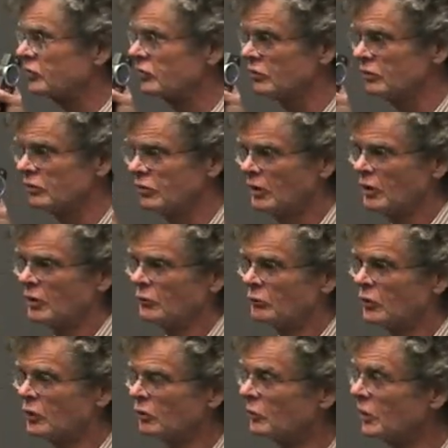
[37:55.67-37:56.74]
should do
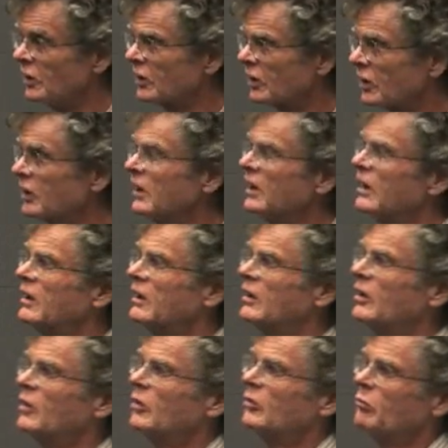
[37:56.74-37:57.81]
more work on,
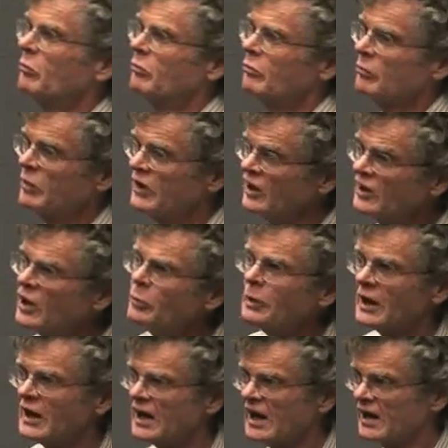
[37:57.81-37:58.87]
but they tend to
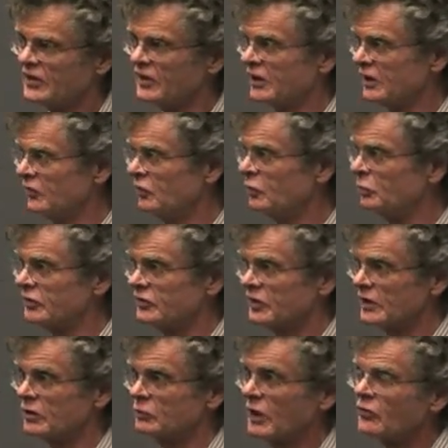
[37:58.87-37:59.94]
be higher than a few
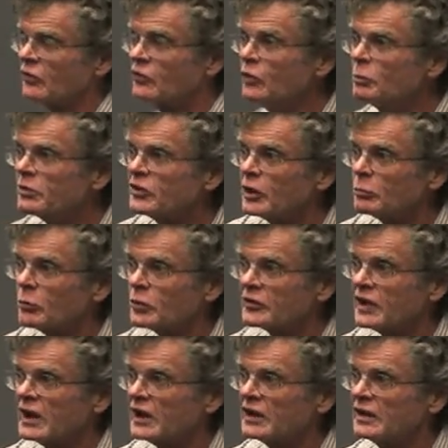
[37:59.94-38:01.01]
percent. We have a few percent
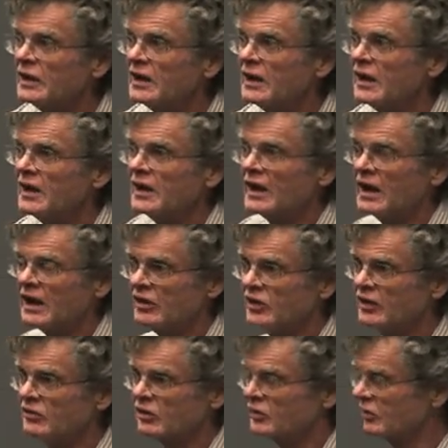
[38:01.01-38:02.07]
mortality, and
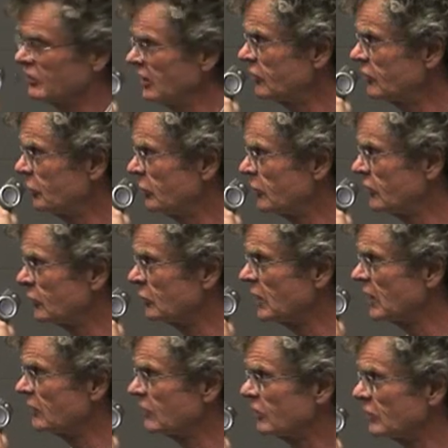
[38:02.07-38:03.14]
these, the, estimates that we
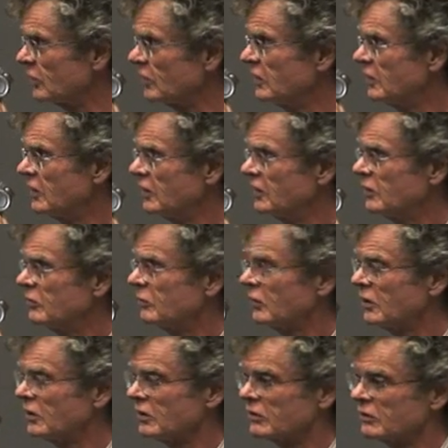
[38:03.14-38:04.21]
have for
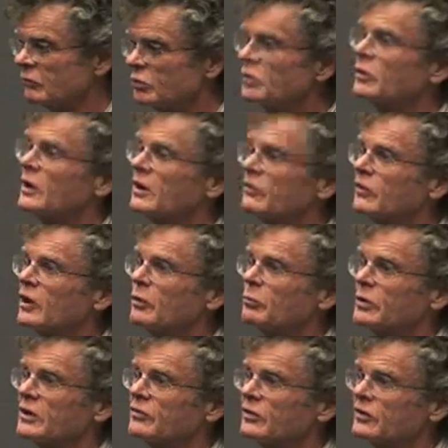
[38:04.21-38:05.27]
uh, pure rate of time
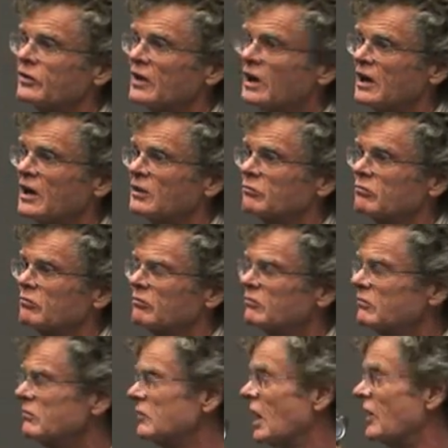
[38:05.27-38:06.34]
preference are
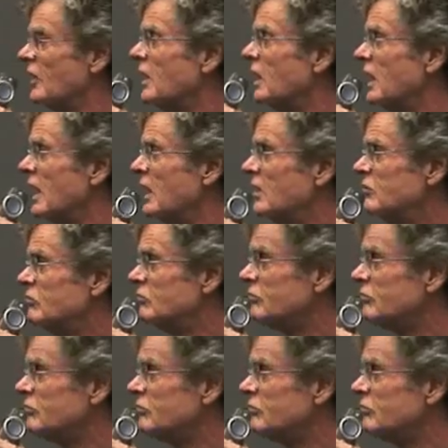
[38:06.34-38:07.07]
rather higher.